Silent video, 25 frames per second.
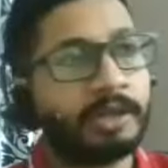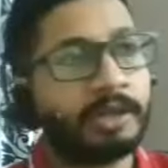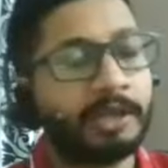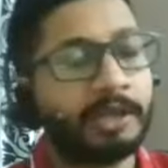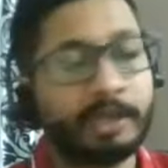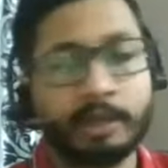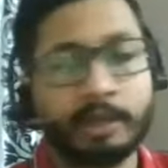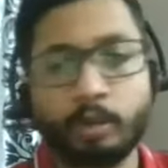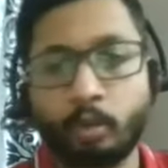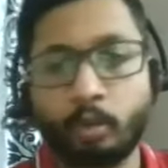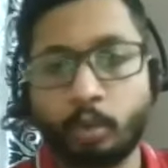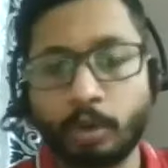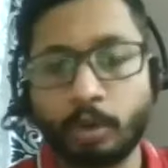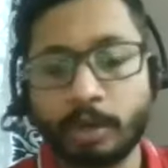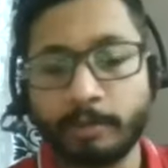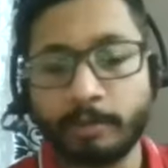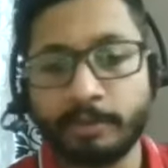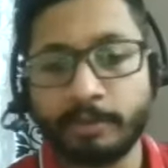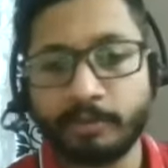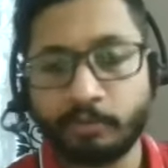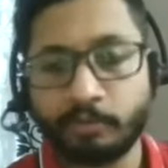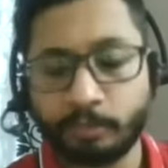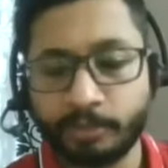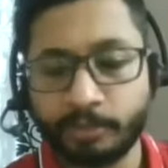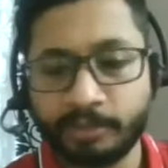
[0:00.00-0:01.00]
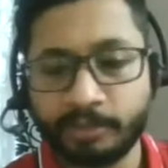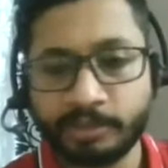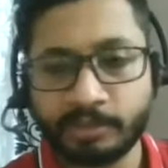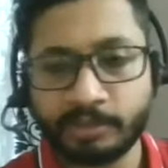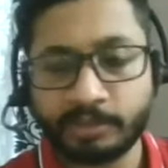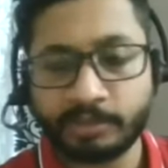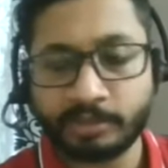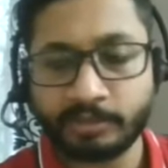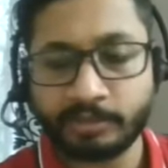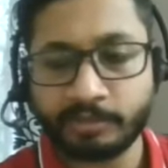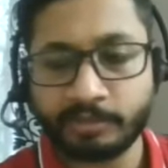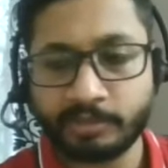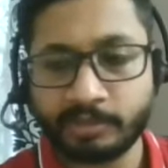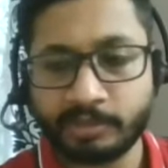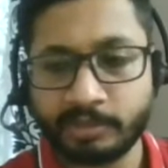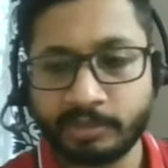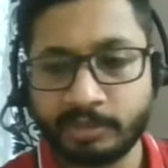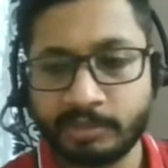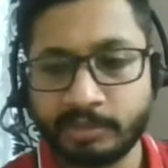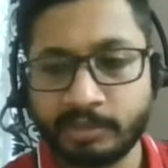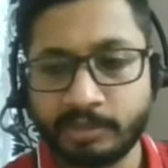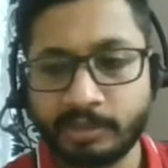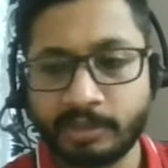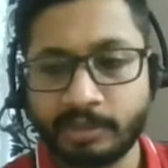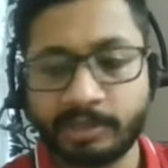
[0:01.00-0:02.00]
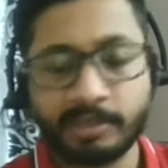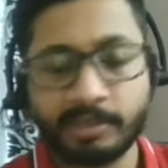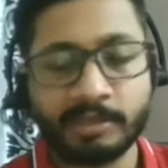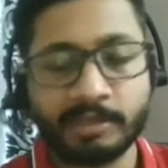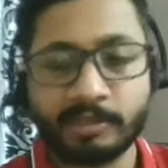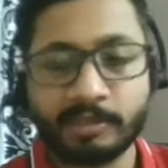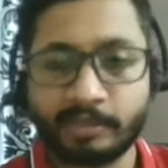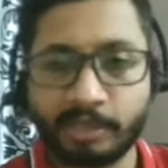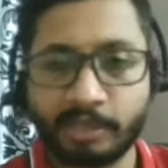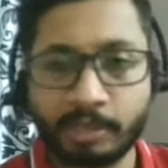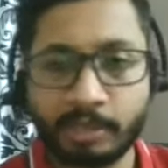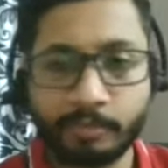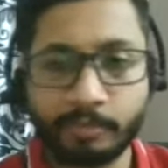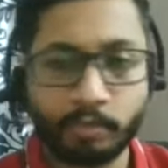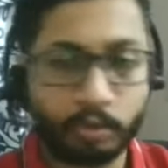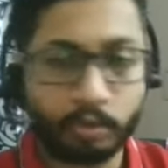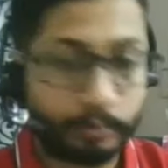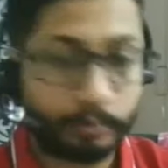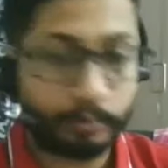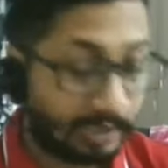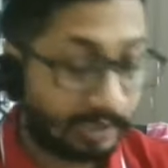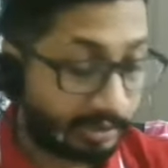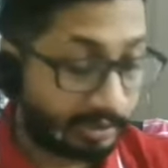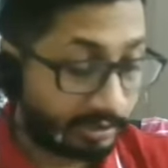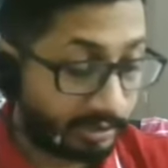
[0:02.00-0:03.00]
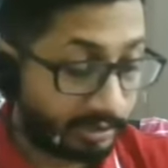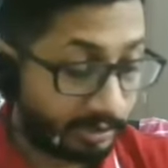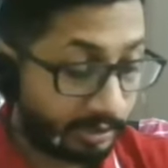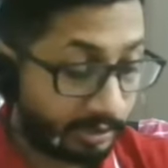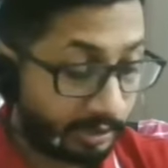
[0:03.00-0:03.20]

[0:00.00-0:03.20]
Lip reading: in Olam Information Services. It is a Singapore-based,